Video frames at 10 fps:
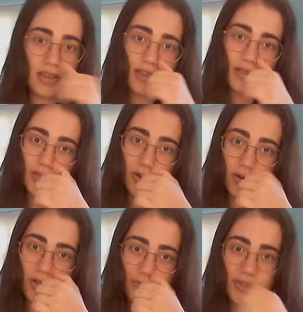
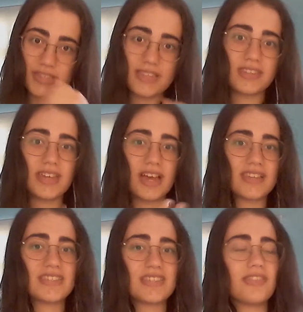So if we see the
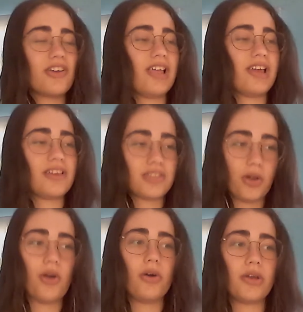tests and they're like
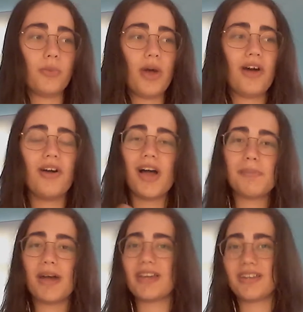going well, I
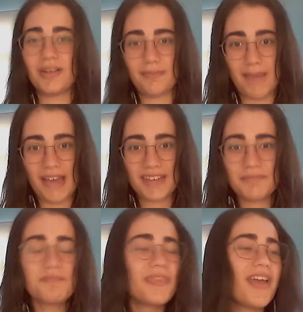might come back.
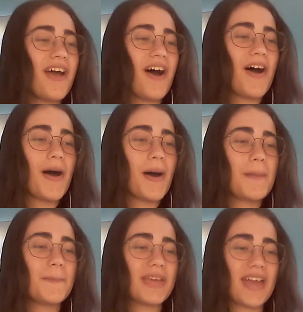
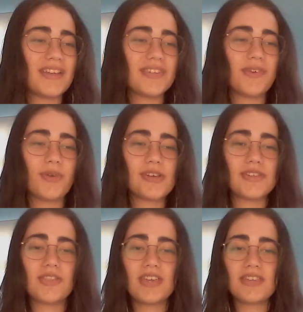But yeah, don't worry.
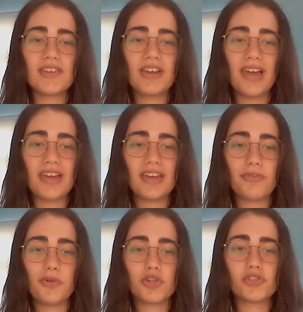So these are like
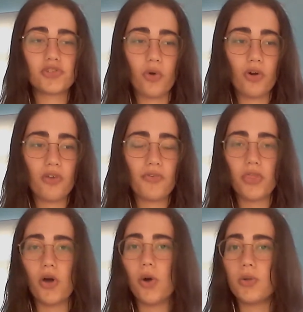for sure
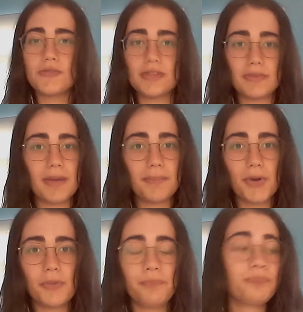for the whole of
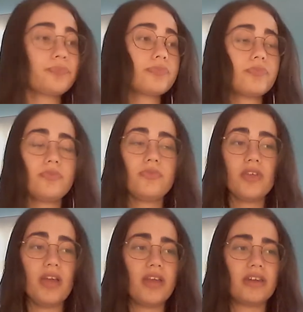September
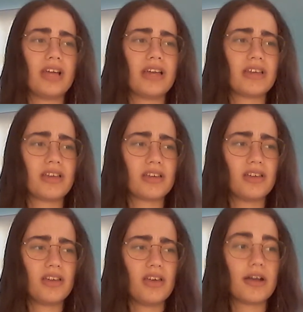and like
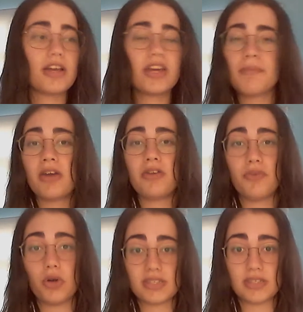a good amount of
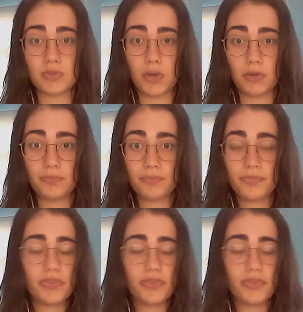August as well.